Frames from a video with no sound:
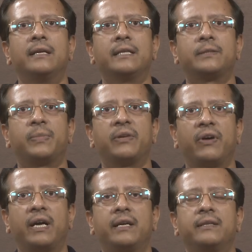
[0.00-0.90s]
it is
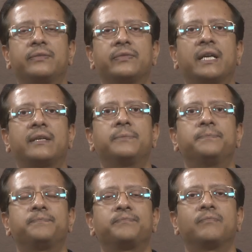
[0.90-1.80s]
preferred that
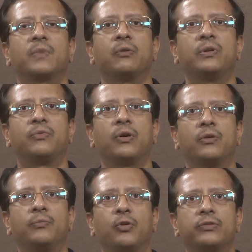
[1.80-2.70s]
we
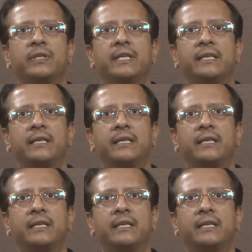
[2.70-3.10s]
follow both